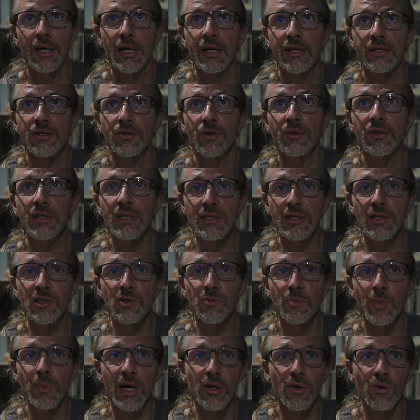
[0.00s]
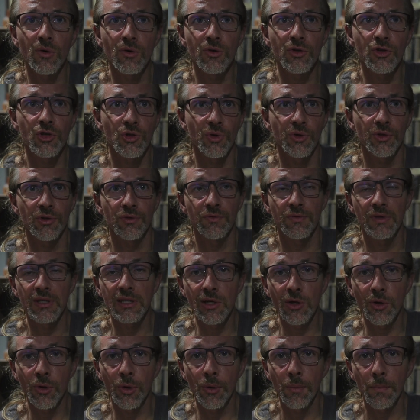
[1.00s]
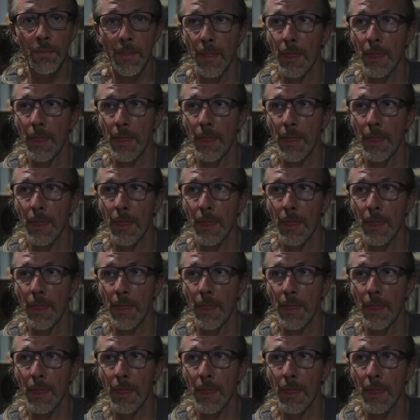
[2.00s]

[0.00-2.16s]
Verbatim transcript: So this is my long short video